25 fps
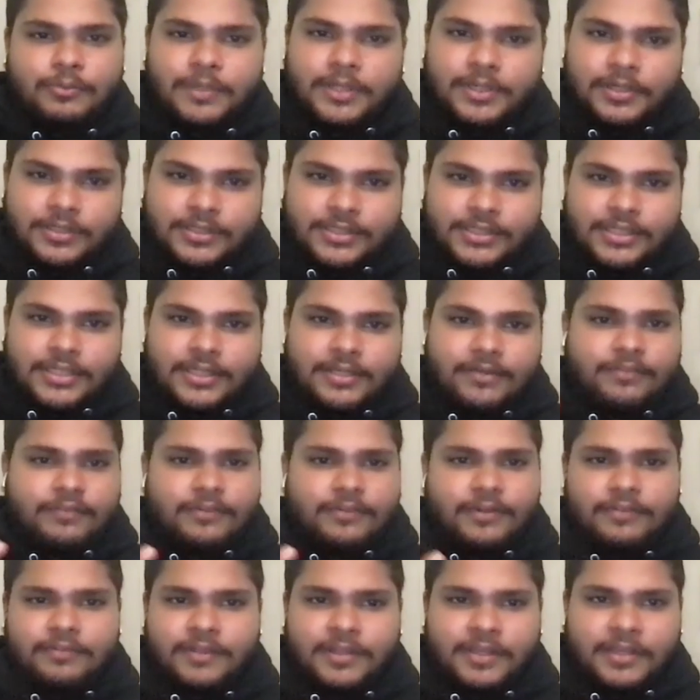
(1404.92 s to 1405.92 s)
we're gonna if,
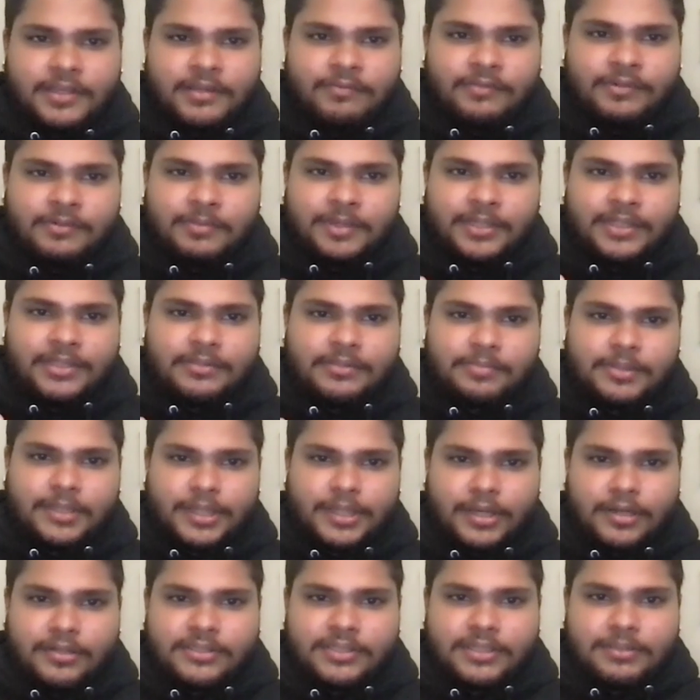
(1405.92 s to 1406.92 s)
if they even make the
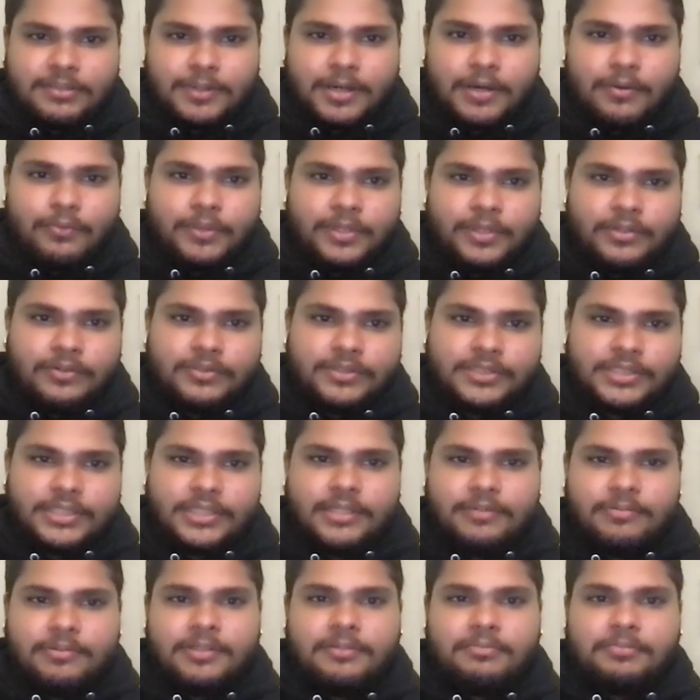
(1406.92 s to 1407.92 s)
playoffs somehow, we're gonna see
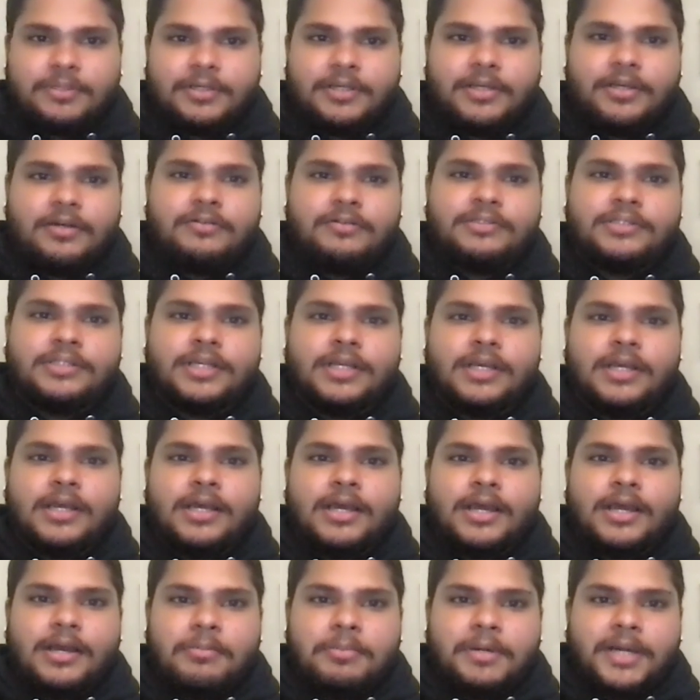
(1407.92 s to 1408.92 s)
them in the playoffs.
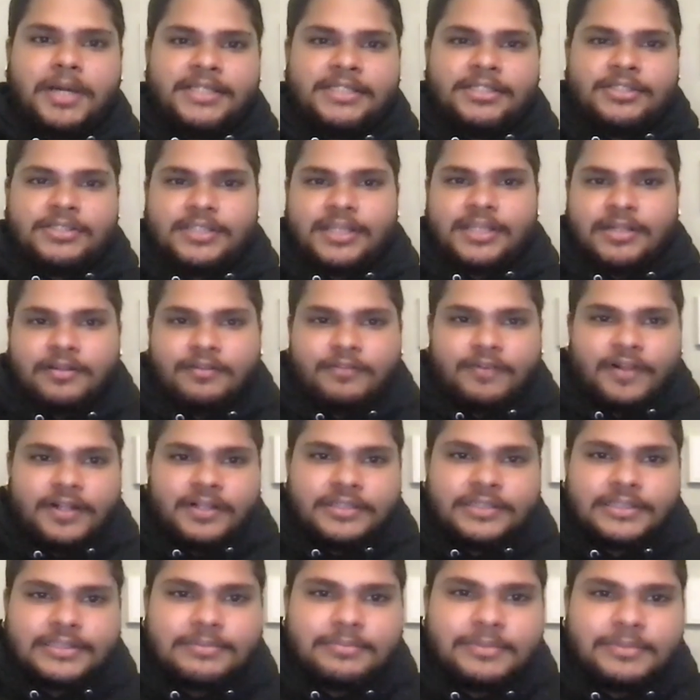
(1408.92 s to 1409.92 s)
Mm. But as you said, the
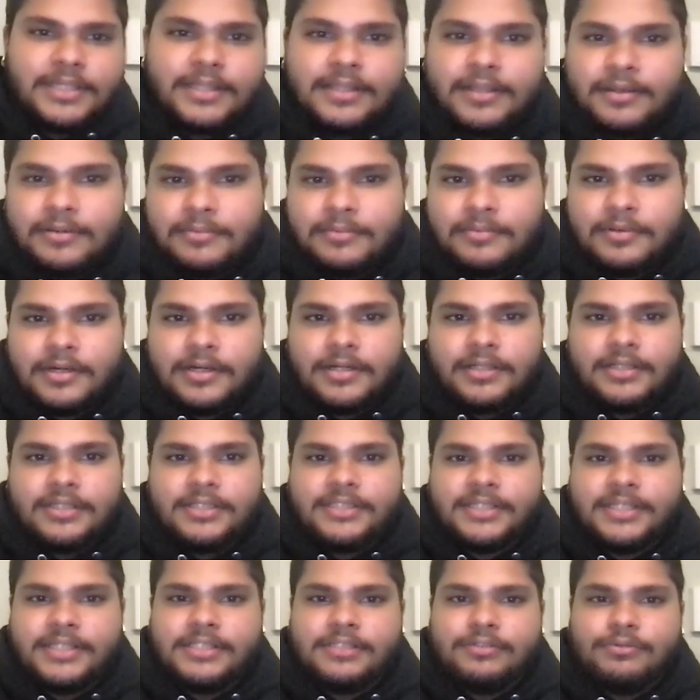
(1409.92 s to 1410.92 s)
Falcons beat them uh, the
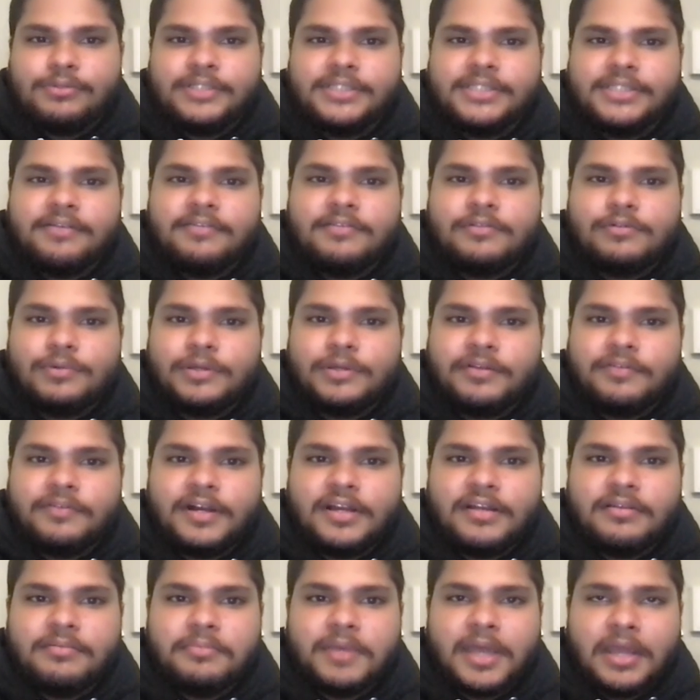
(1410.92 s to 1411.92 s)
Saints 27-25.
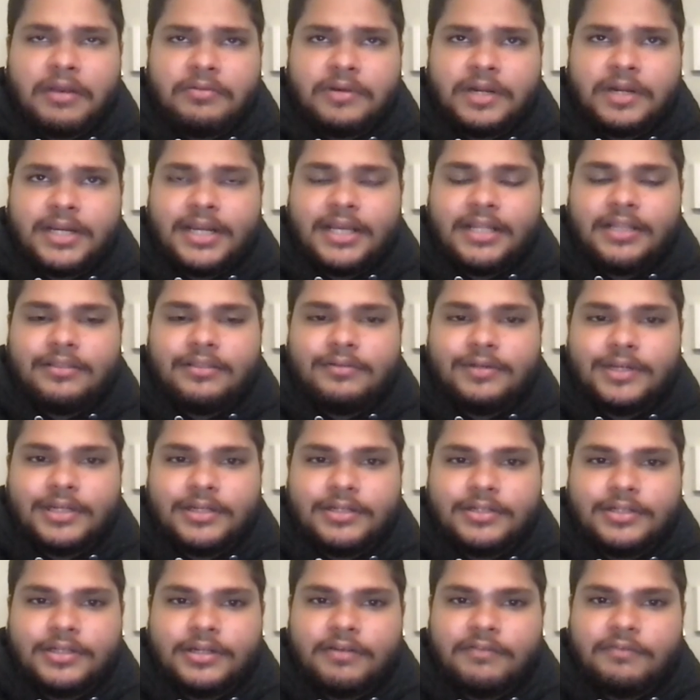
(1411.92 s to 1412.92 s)
Matt Ryan had
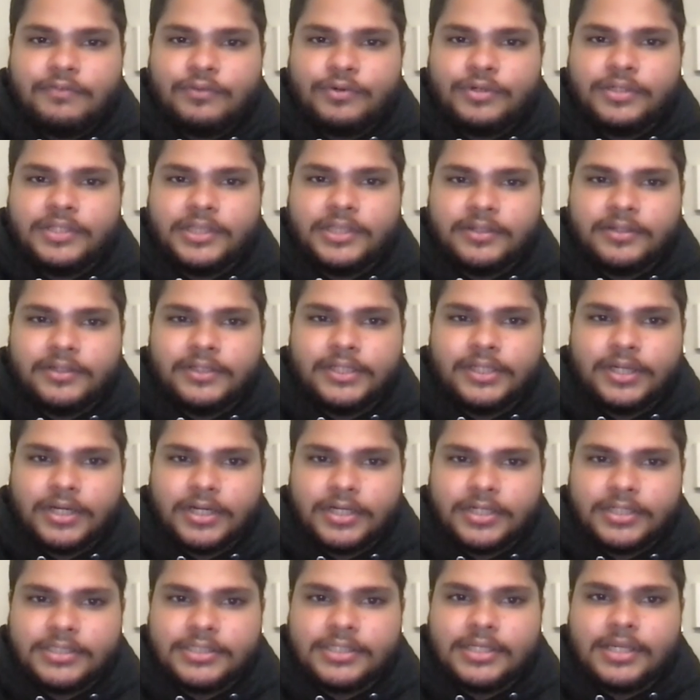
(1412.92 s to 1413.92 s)
343
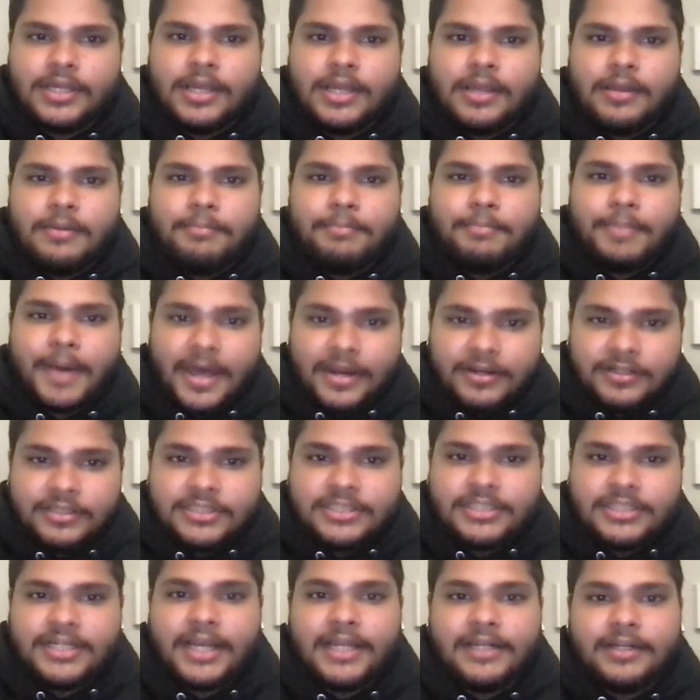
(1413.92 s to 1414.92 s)
yards.
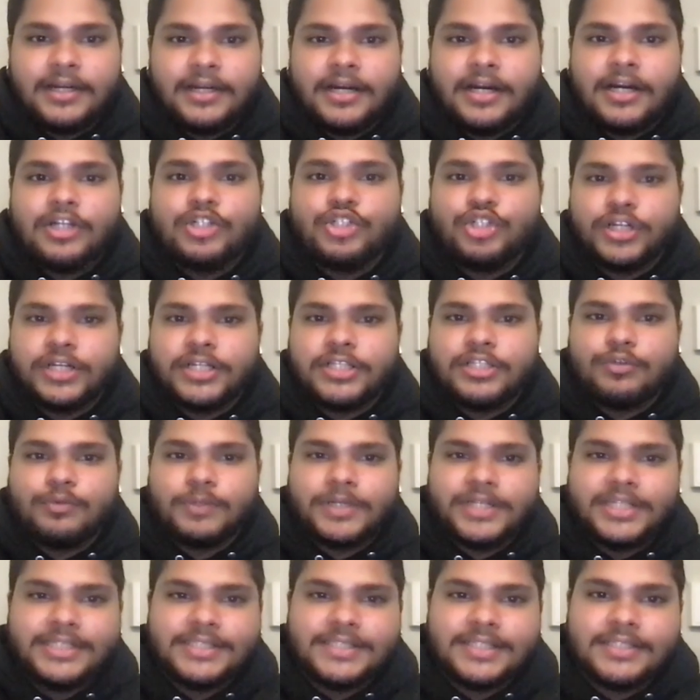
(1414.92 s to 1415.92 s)
Patterson had
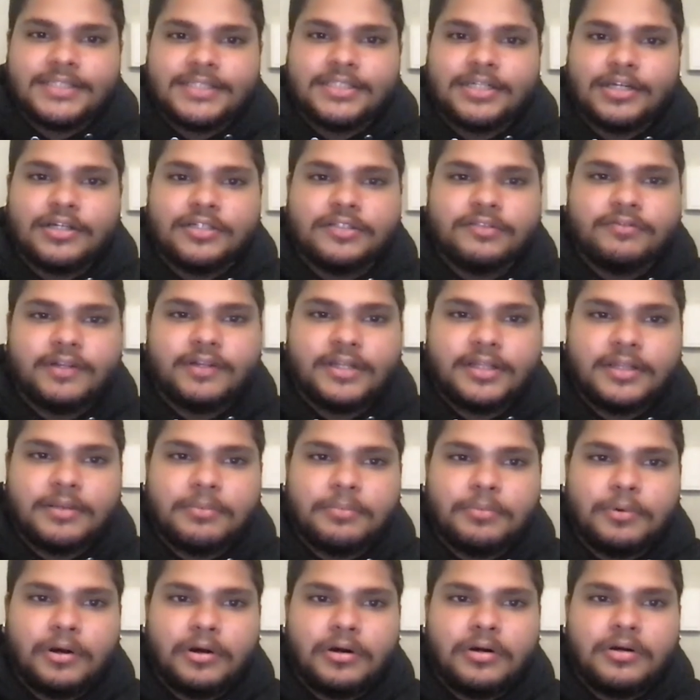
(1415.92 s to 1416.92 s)
126 yards running the
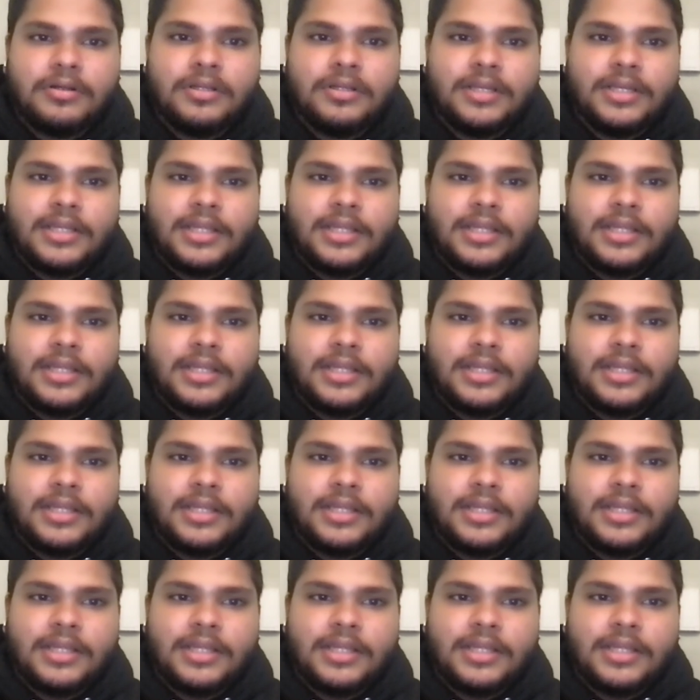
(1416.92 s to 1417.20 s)
ball.